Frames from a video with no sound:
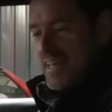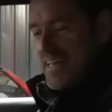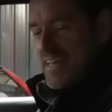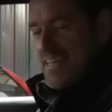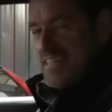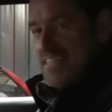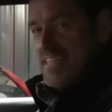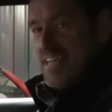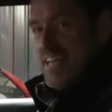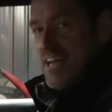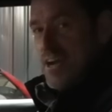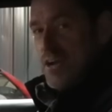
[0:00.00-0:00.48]

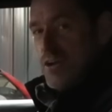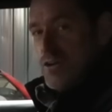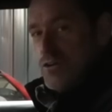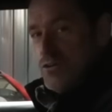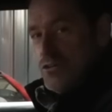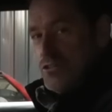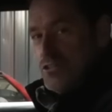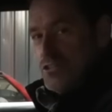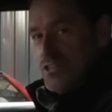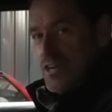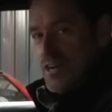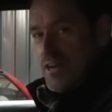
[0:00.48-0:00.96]
Is it a
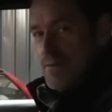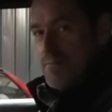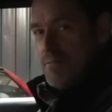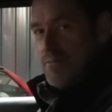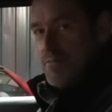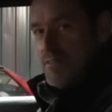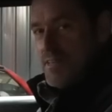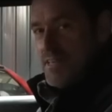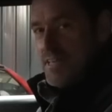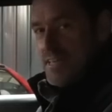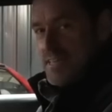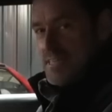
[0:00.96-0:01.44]
good time of
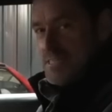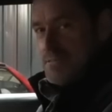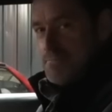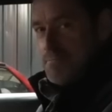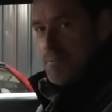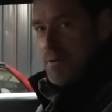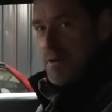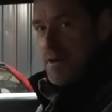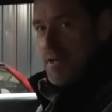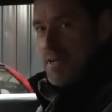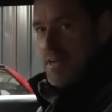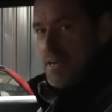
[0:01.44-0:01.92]
year to
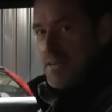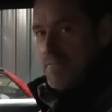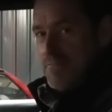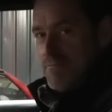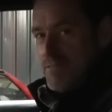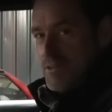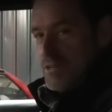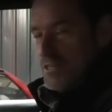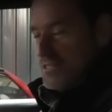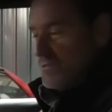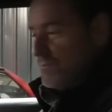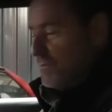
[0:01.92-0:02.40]
buy a
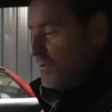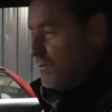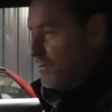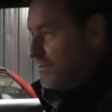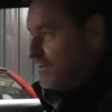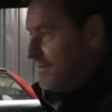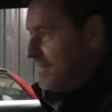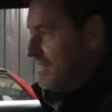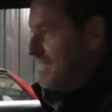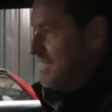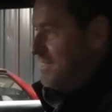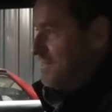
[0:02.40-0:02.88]
convertible?
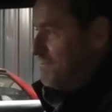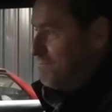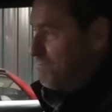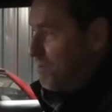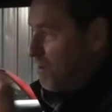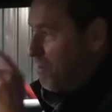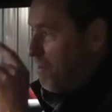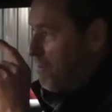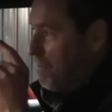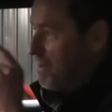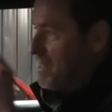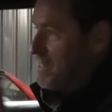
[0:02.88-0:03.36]
It's
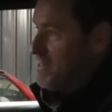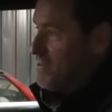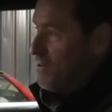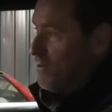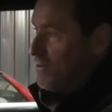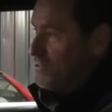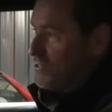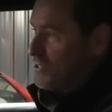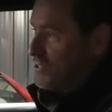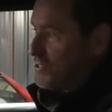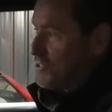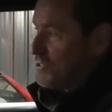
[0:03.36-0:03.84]
probably
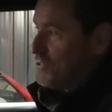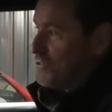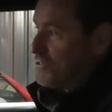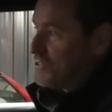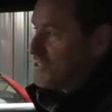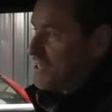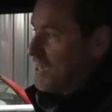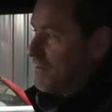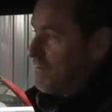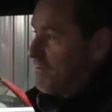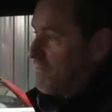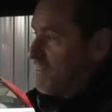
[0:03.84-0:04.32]
not such a good
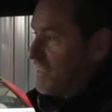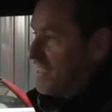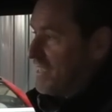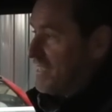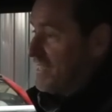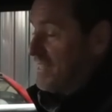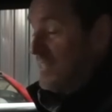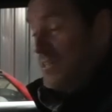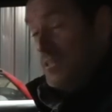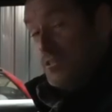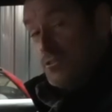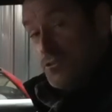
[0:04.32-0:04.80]
time of year
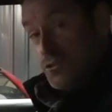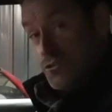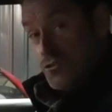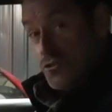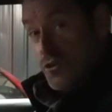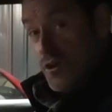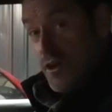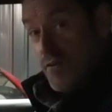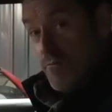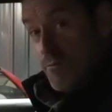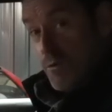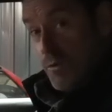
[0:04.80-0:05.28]
to
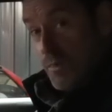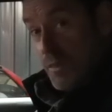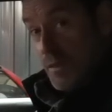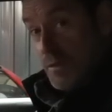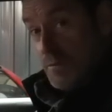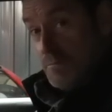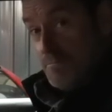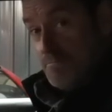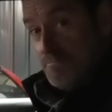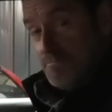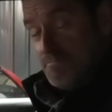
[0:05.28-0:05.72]
drive one though.